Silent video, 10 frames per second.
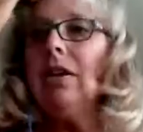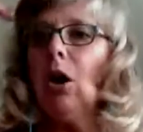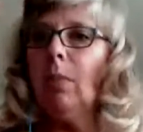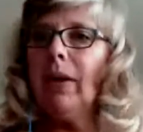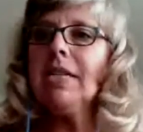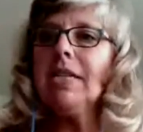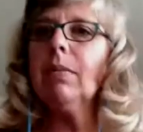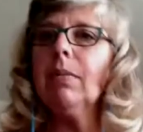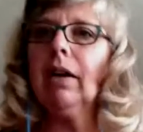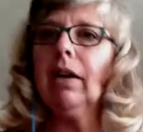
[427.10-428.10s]
No, because
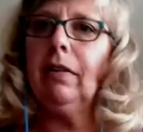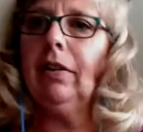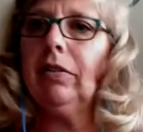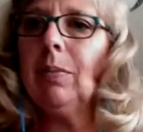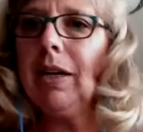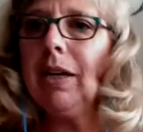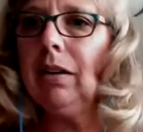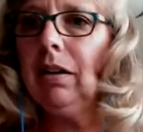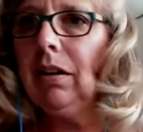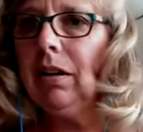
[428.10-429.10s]
among other things,
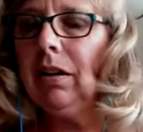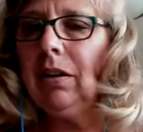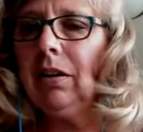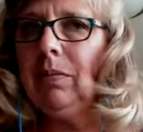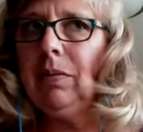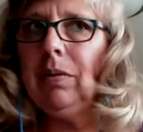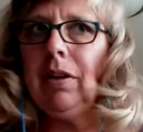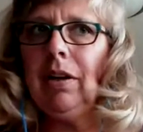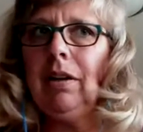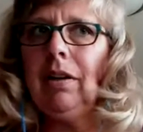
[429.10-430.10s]
Michael,
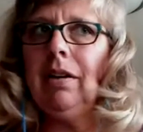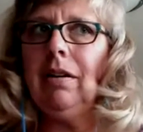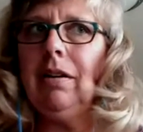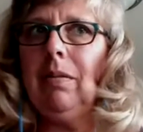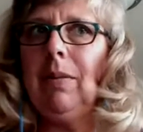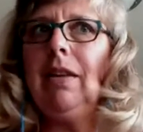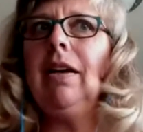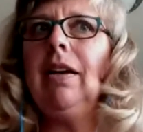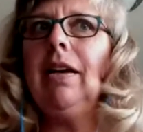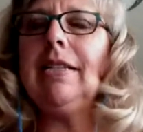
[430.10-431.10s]
the main
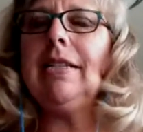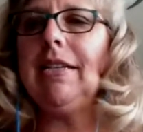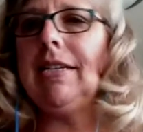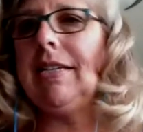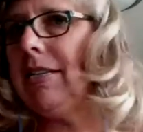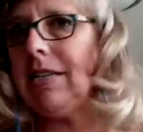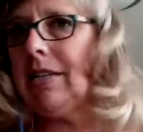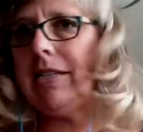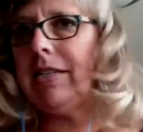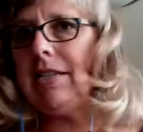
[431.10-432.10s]
thing is this
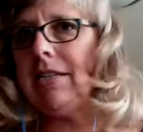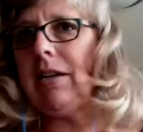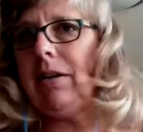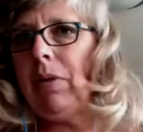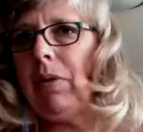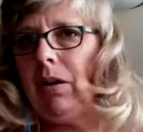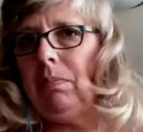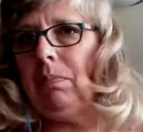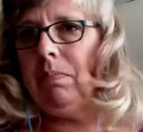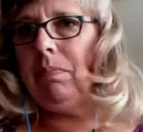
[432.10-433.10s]
is a